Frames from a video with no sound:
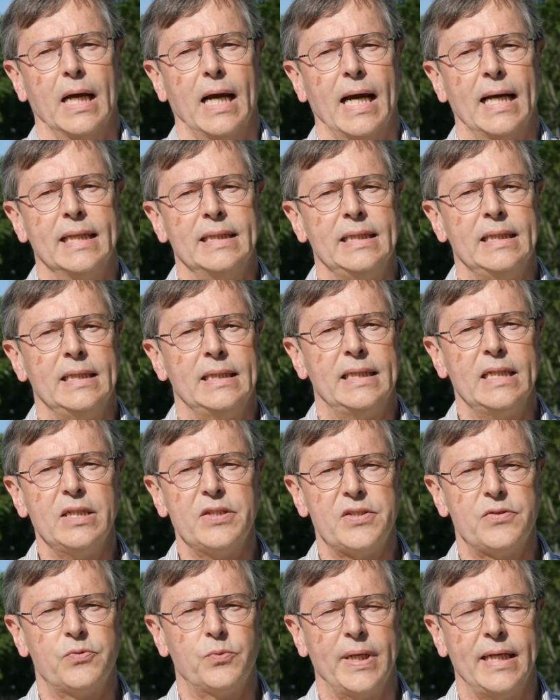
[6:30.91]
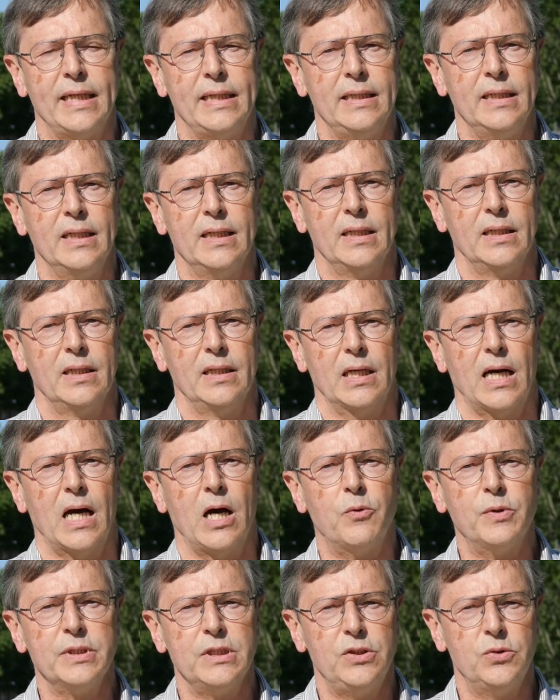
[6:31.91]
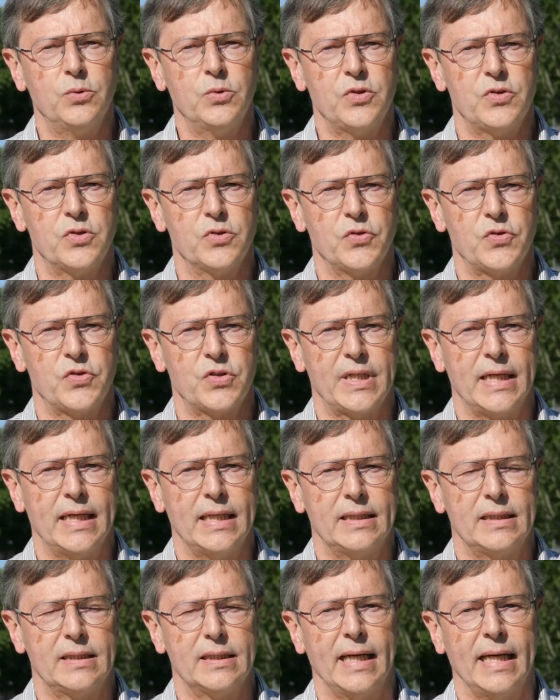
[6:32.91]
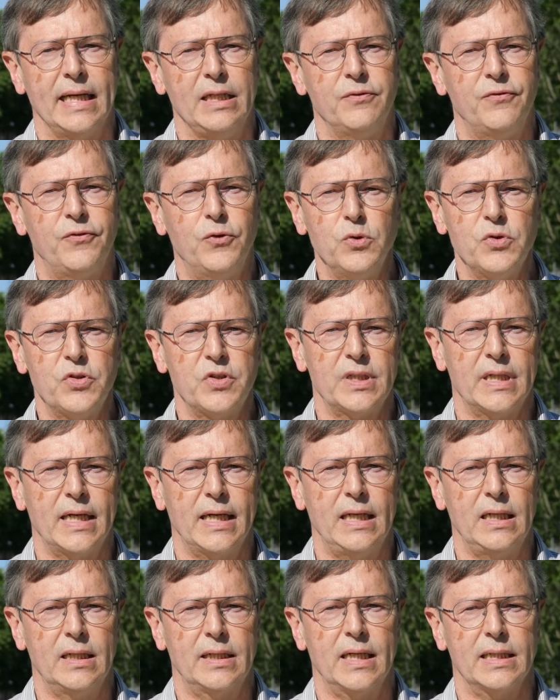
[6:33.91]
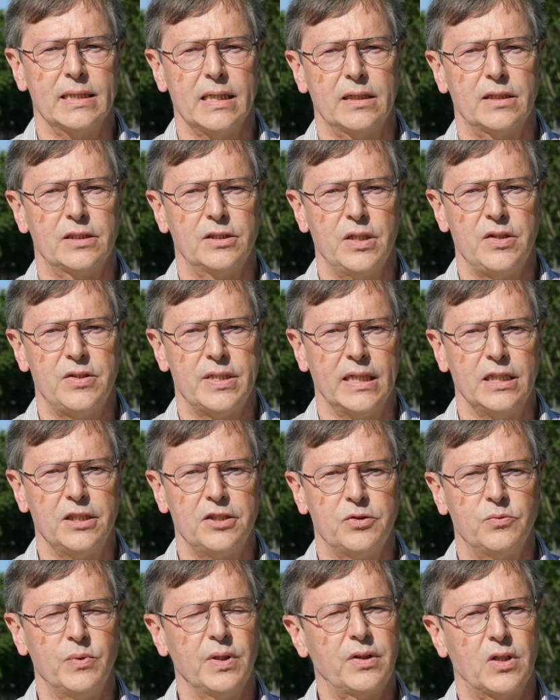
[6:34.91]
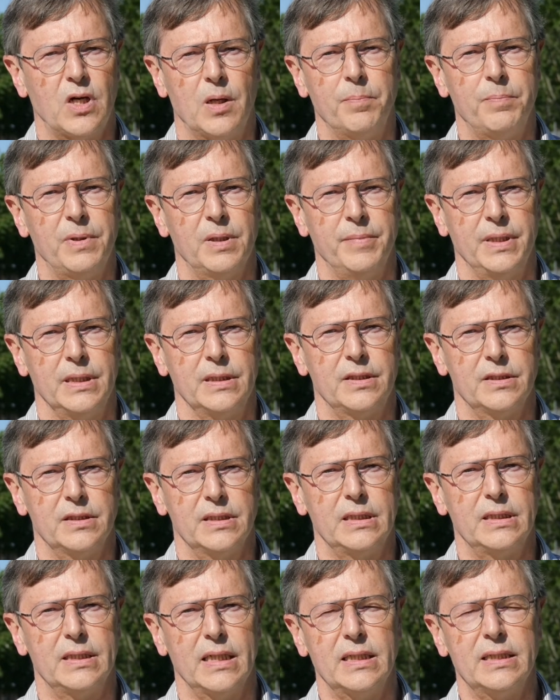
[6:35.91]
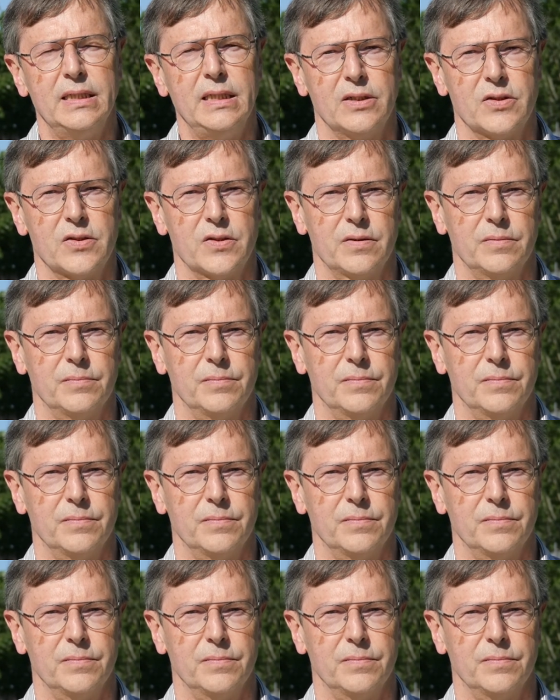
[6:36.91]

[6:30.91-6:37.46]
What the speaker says: And in this way, our users get a full-scale characterization with complementary techniques.